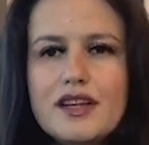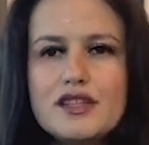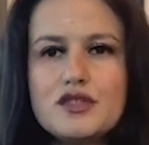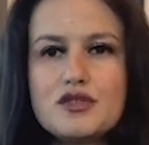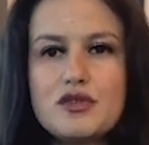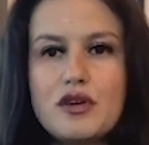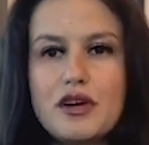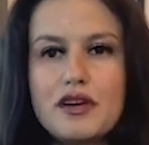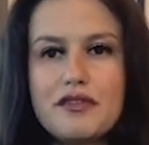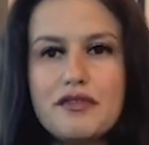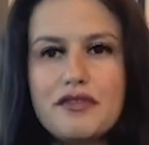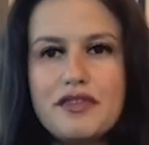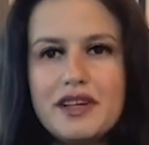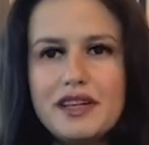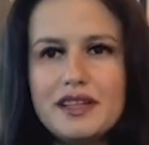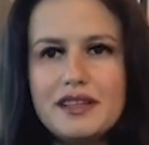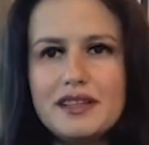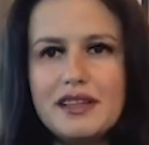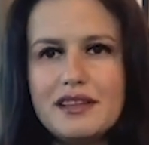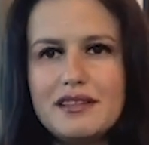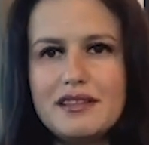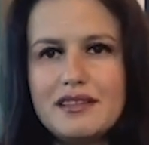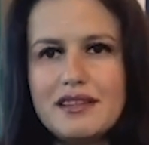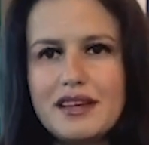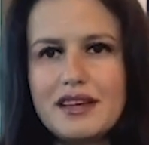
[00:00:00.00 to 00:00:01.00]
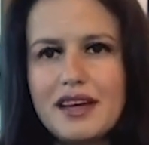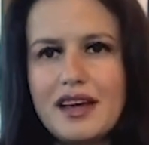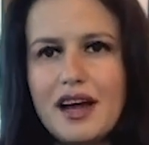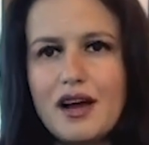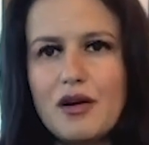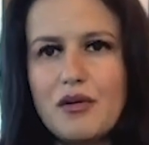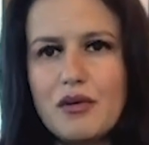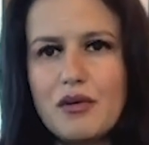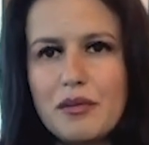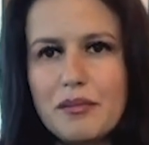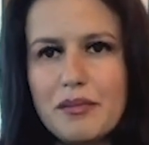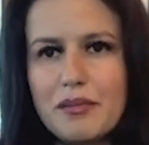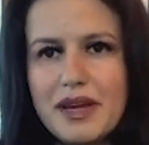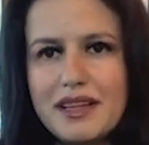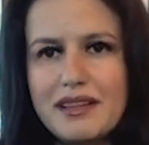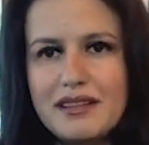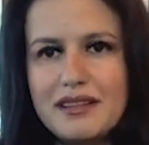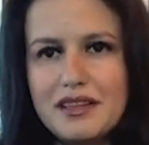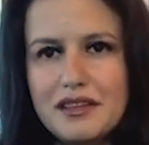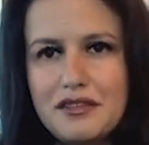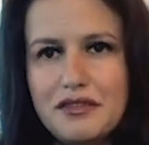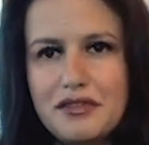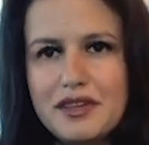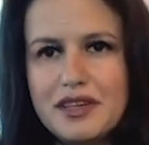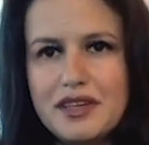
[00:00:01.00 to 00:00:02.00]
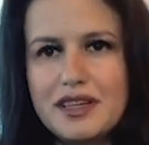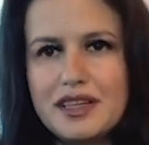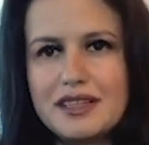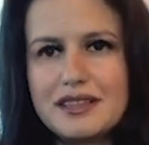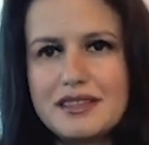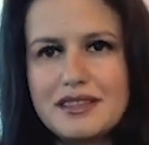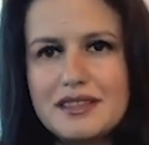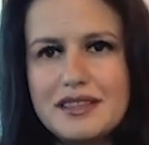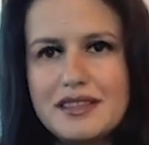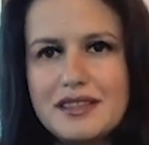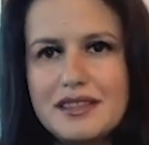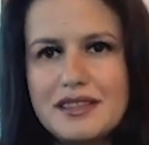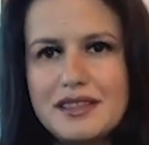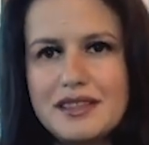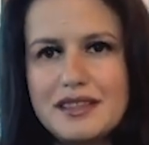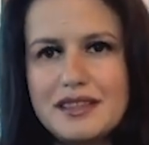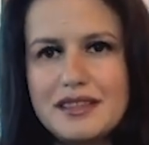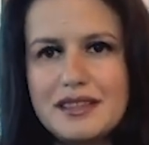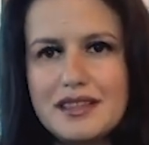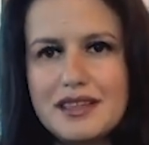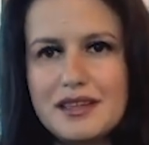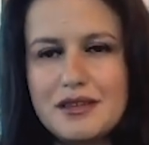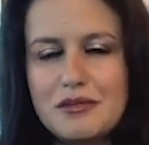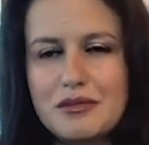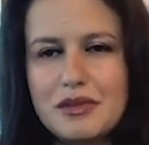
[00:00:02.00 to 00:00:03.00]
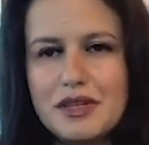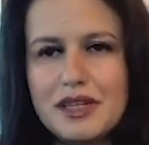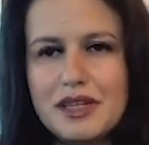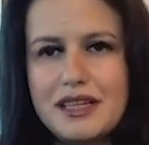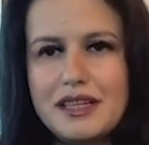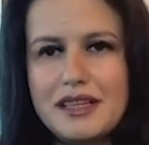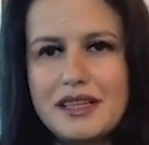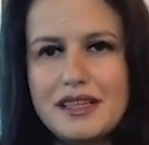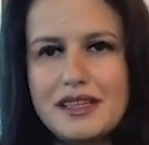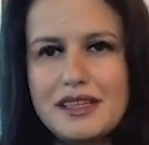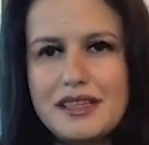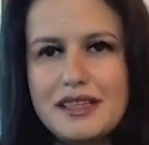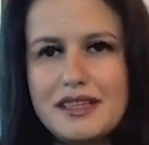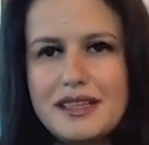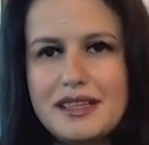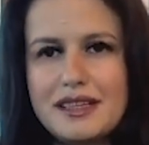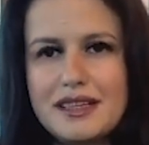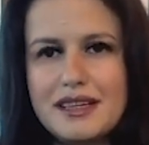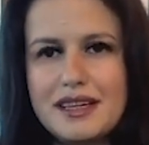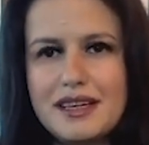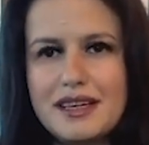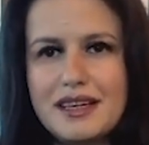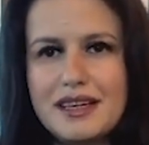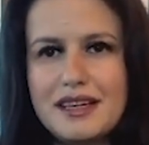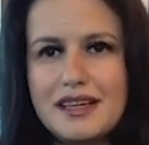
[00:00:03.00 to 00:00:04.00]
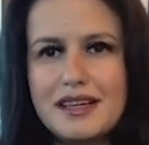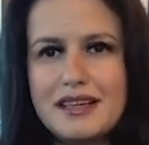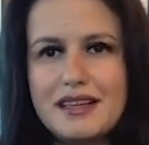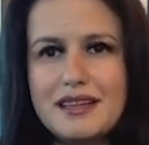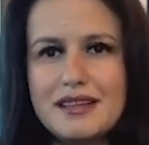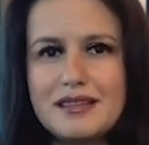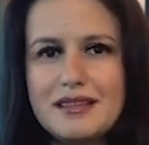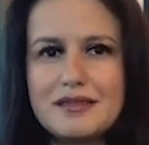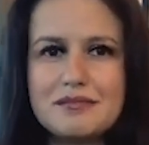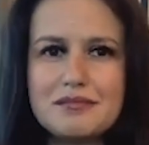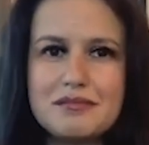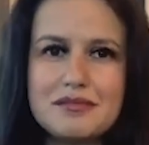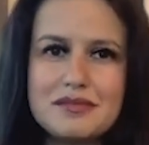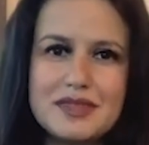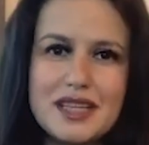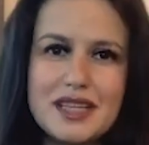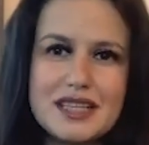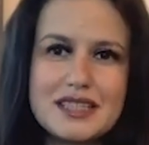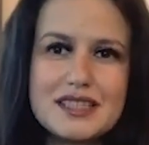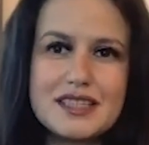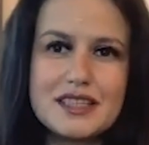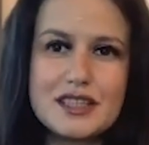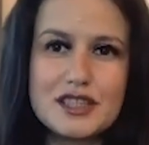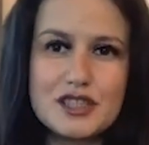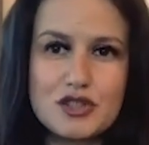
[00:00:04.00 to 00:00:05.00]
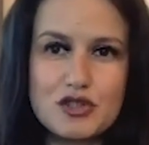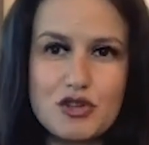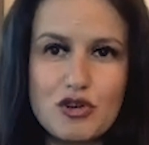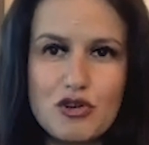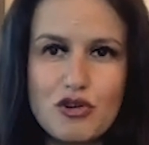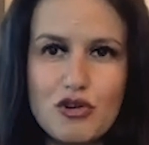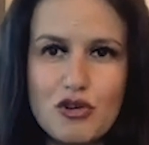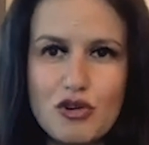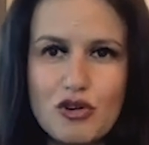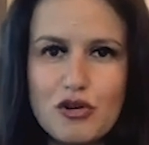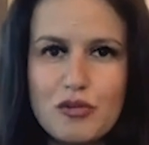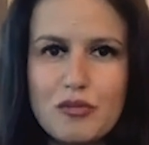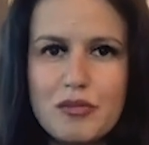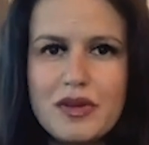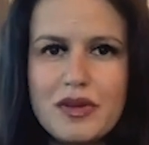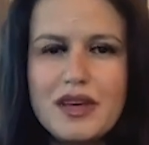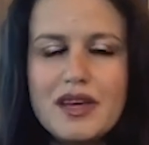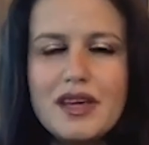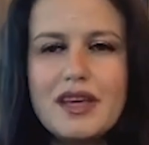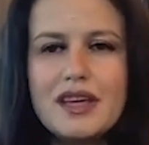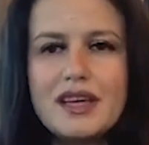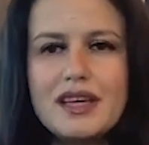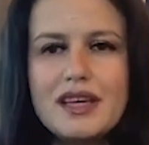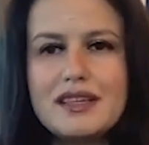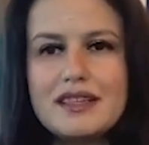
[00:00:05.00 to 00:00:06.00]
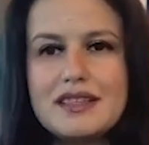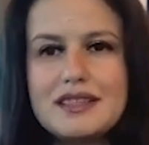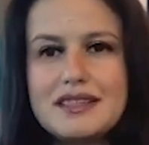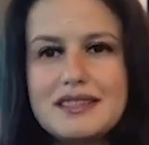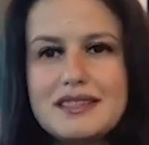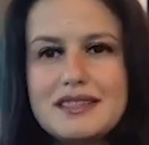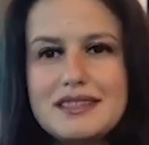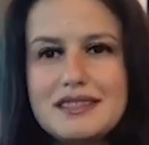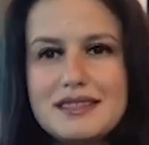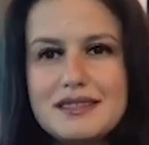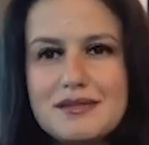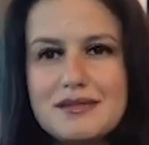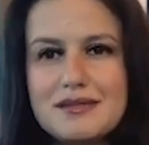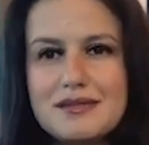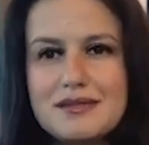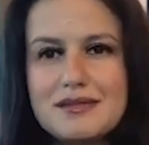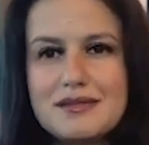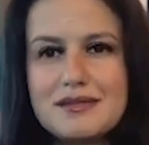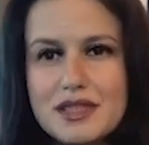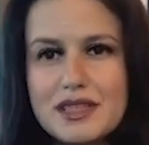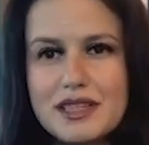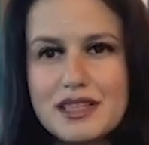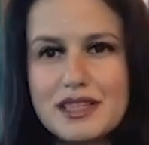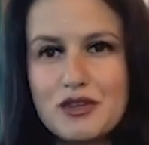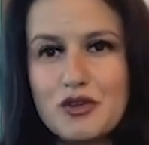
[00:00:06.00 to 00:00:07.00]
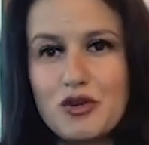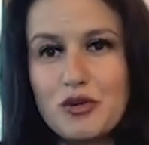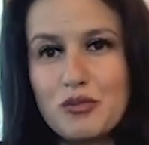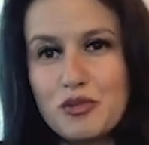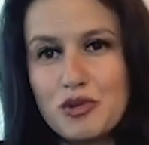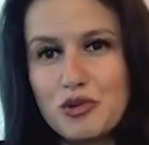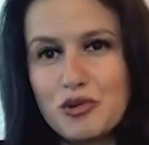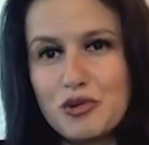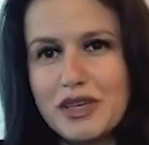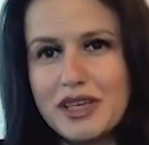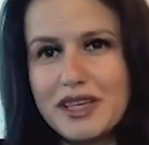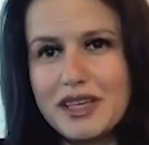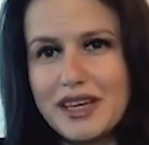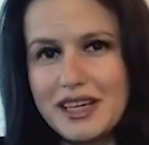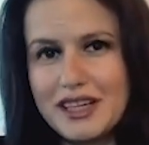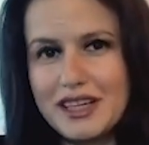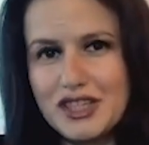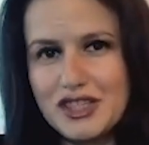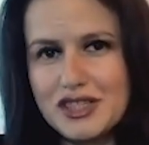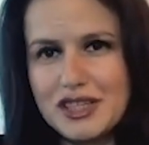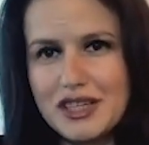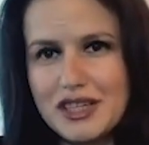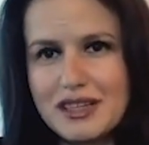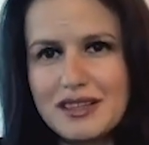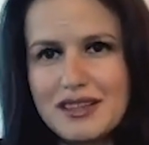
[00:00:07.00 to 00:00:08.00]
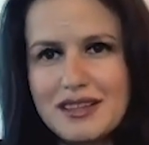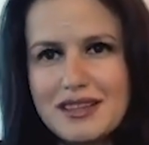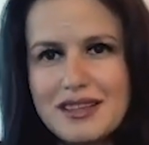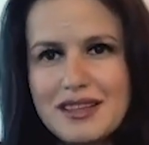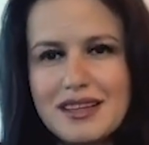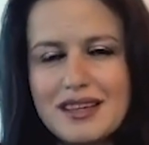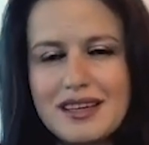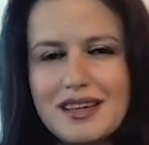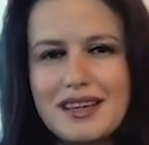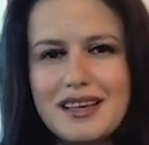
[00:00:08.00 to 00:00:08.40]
So I think that our main difficulty in really Nasdaq Stockholm is mostly communication.